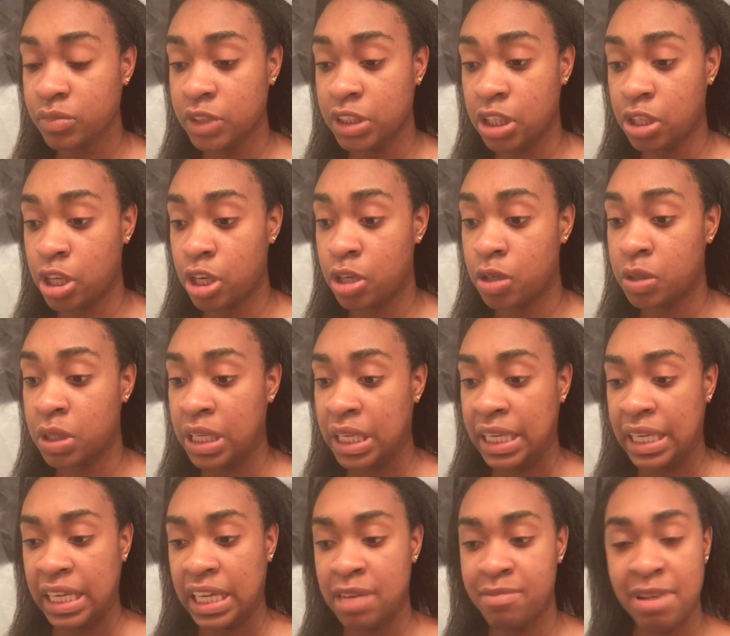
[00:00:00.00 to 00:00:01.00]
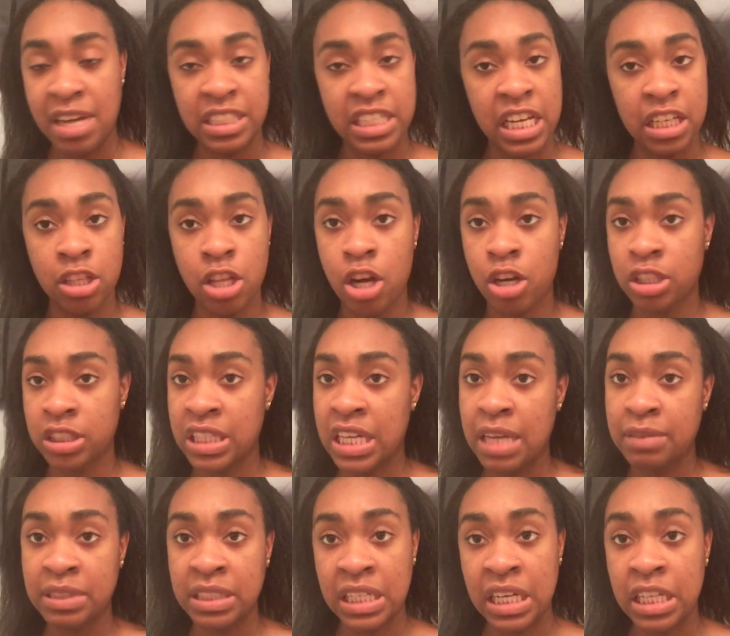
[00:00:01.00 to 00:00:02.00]
You know, it might take longer
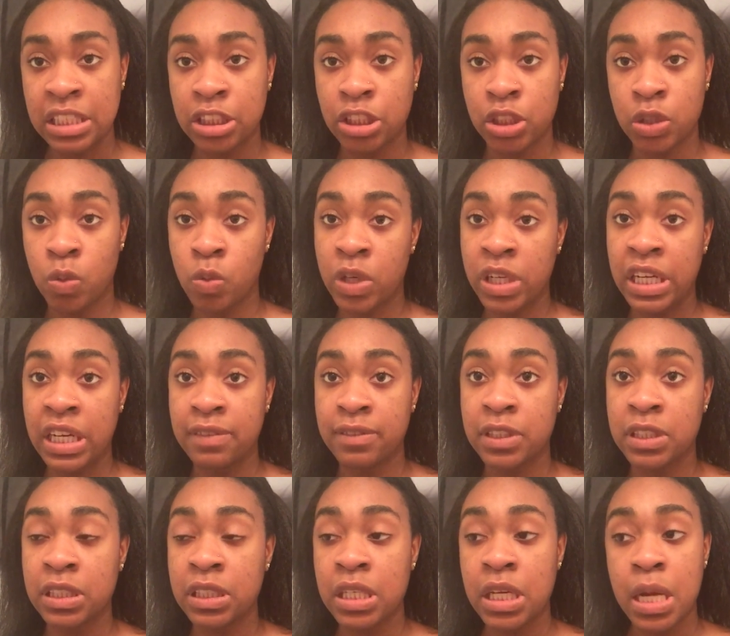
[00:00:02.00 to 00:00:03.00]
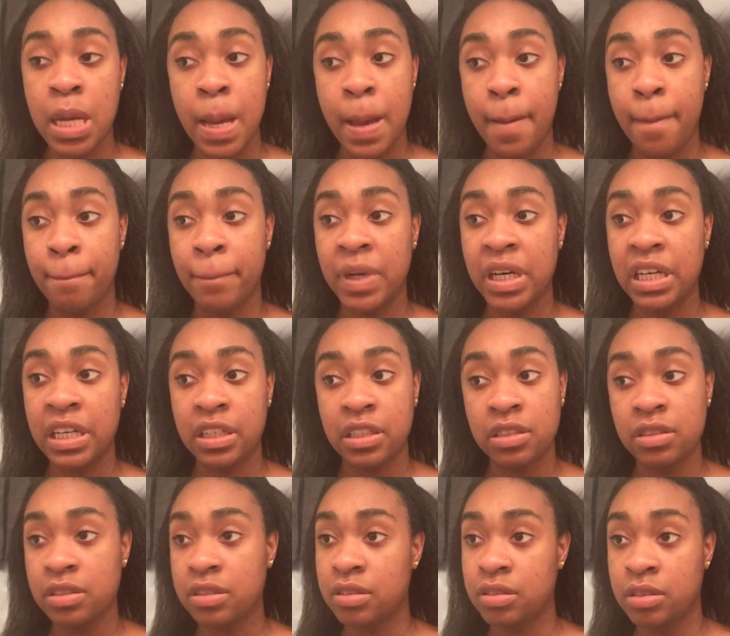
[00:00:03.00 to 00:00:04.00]
times than others or whatever,
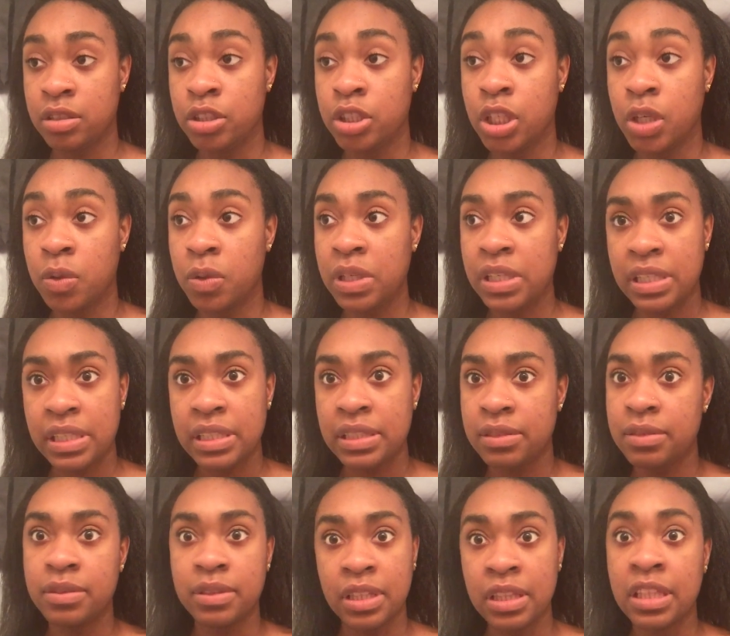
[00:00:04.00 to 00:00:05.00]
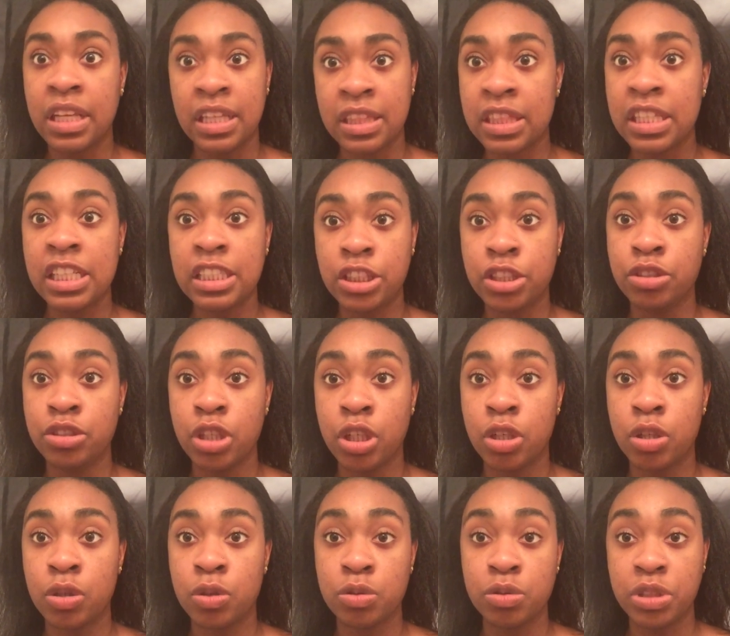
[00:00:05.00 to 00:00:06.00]
but you know, at least you
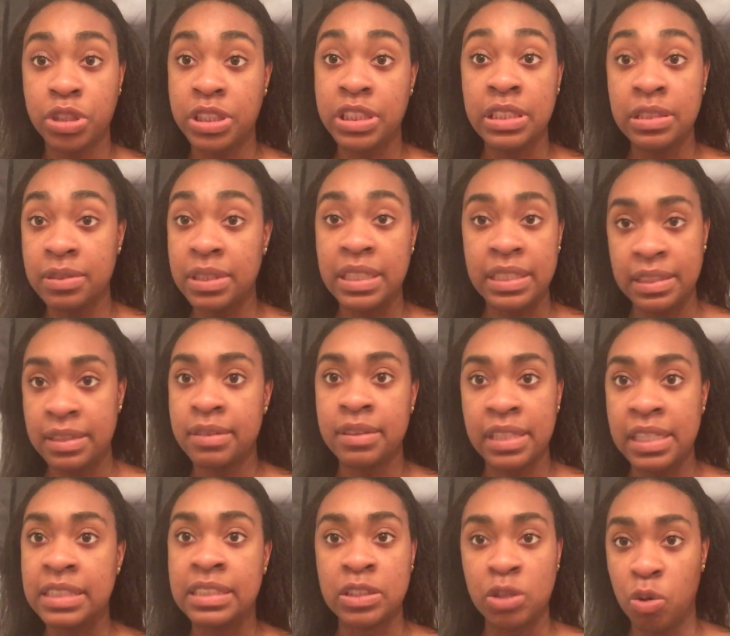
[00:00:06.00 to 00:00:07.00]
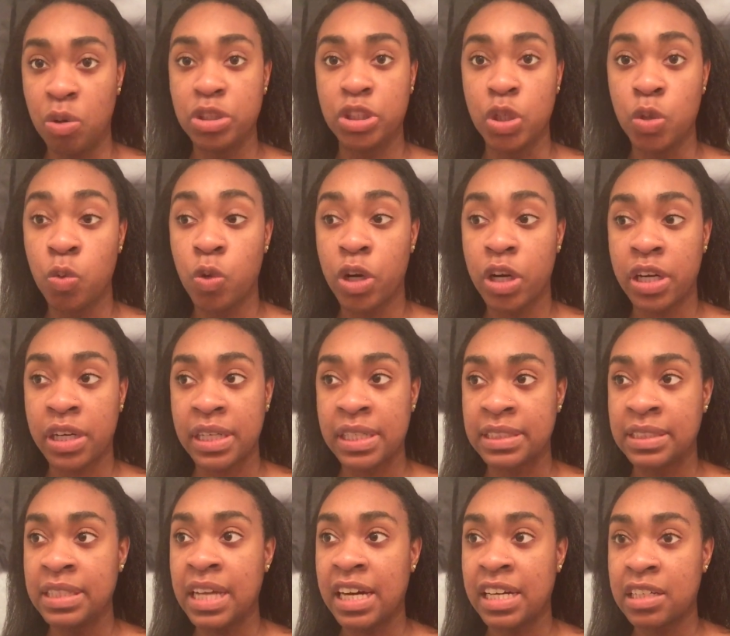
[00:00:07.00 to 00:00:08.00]
know it's going to work.
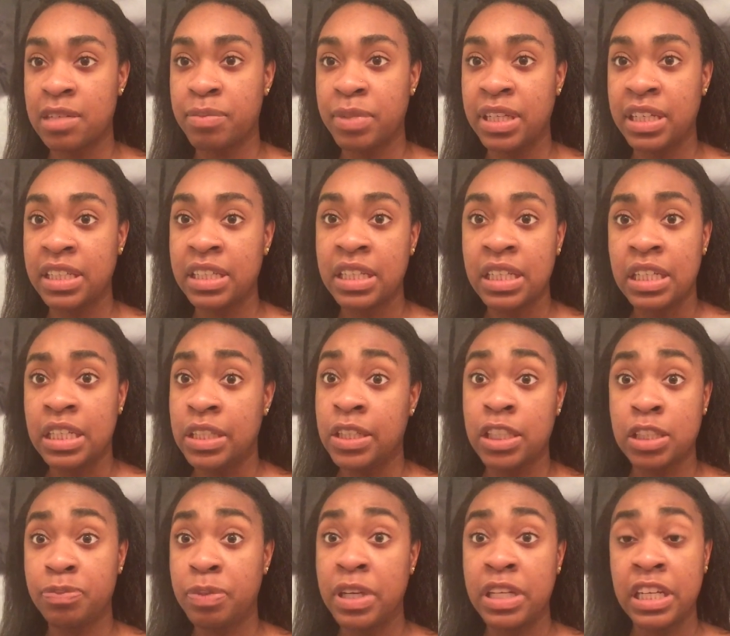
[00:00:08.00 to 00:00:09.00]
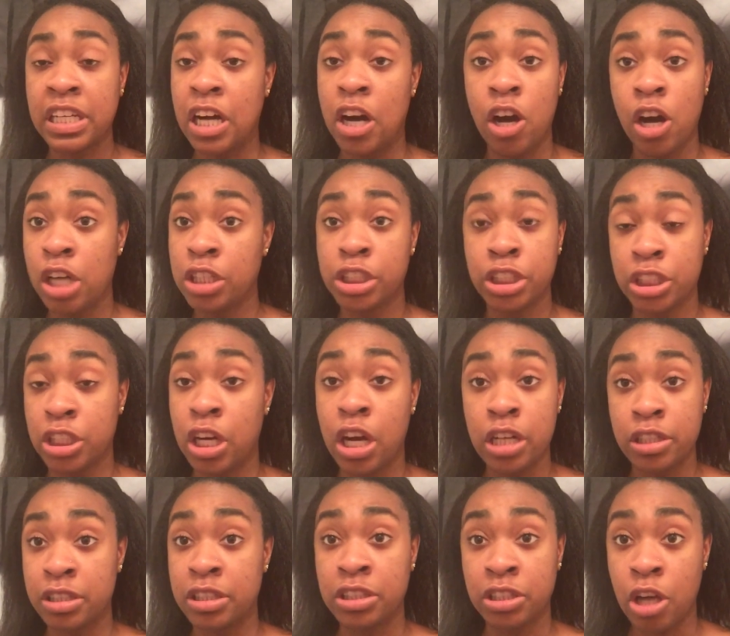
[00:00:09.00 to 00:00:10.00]
It's not going to be you're spending
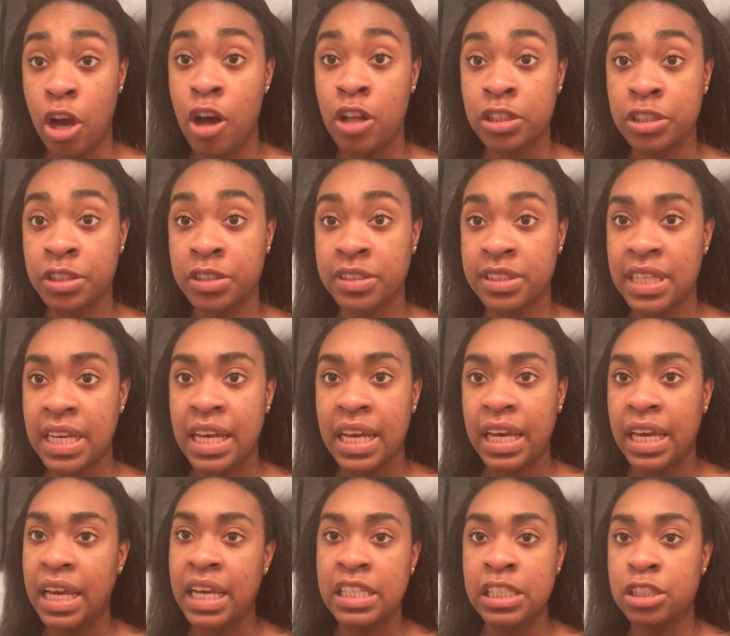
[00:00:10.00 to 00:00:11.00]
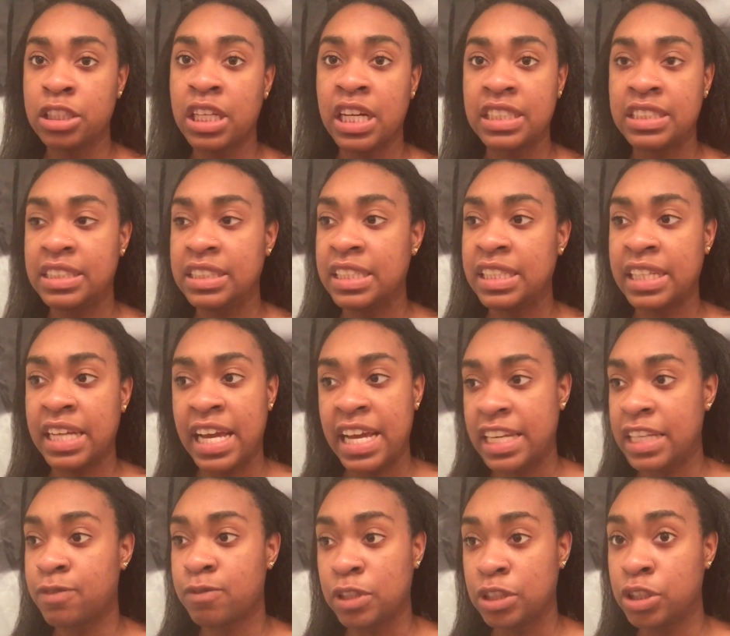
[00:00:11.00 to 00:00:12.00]
$100 and you're not seeing
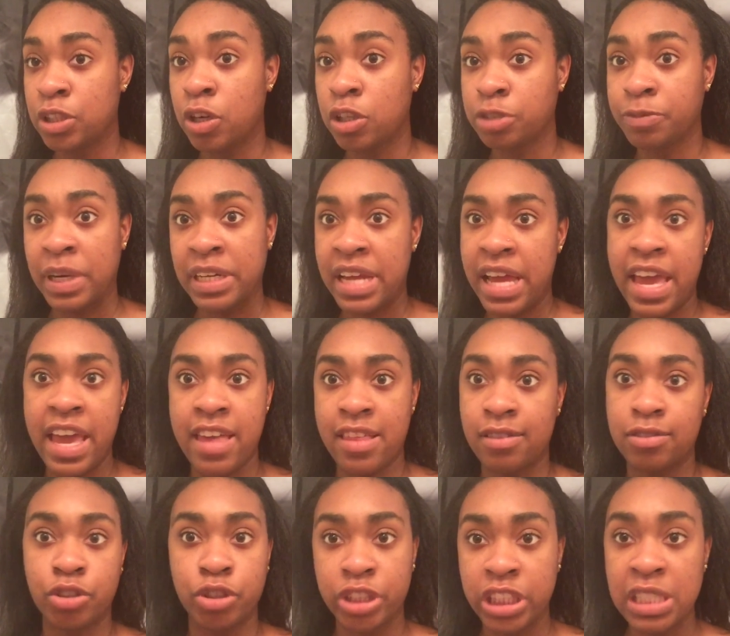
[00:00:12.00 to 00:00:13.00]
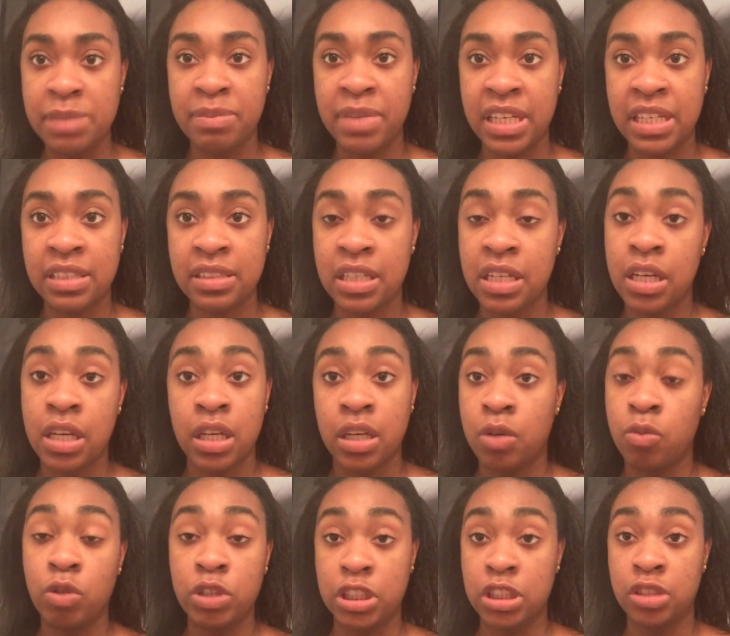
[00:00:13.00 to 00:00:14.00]
any results by the 8th treatment,
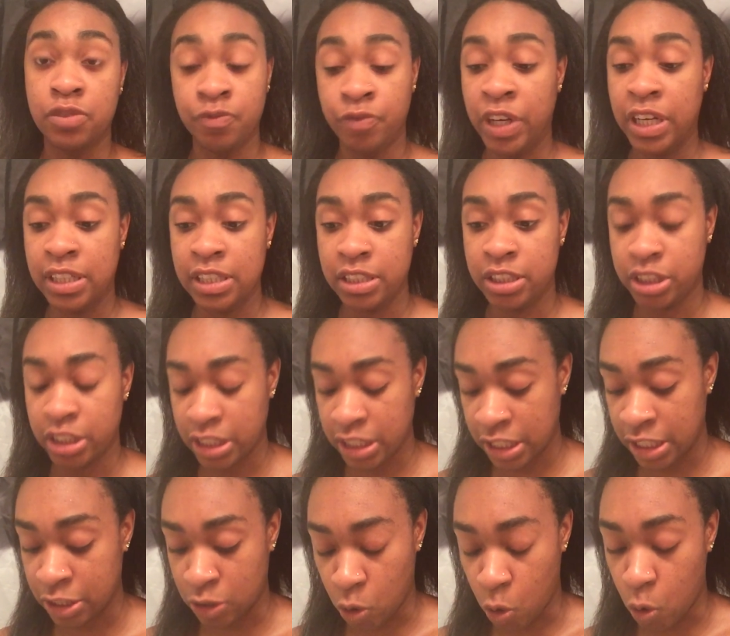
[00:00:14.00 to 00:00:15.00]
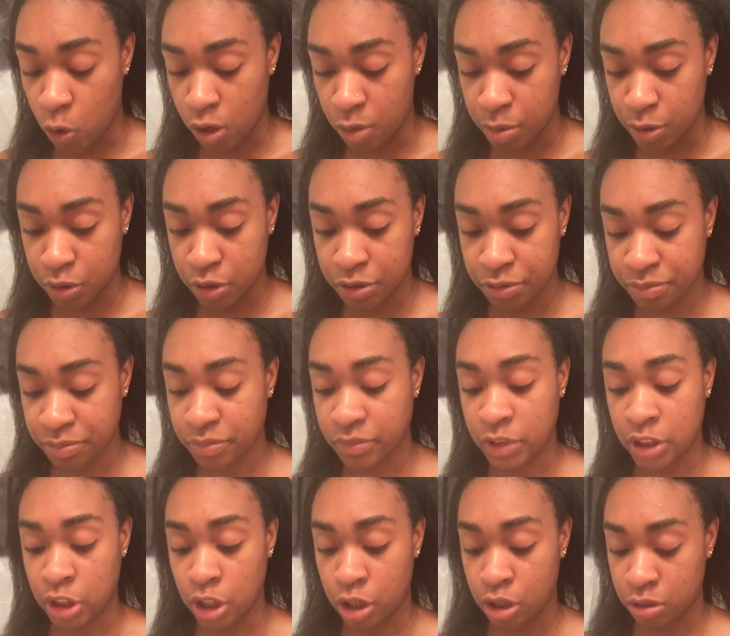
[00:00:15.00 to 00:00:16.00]
which is very shitty and horrible,
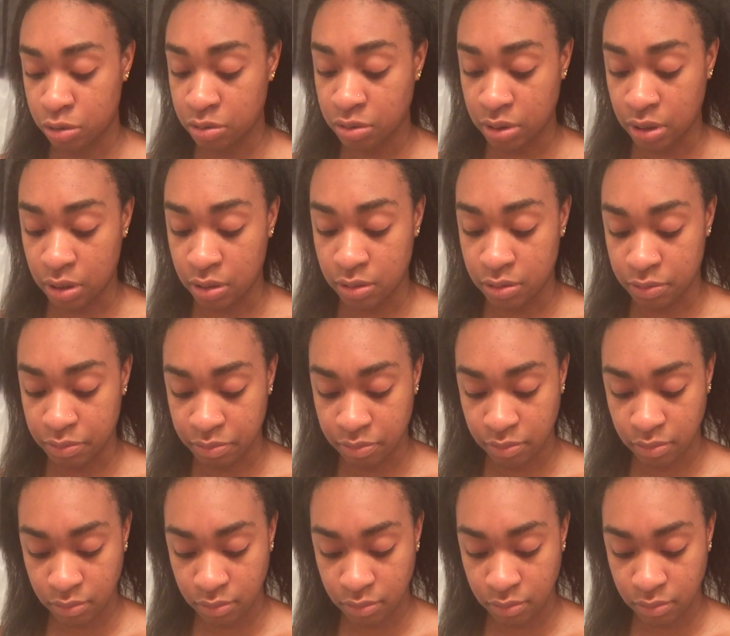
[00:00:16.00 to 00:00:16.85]
you know. So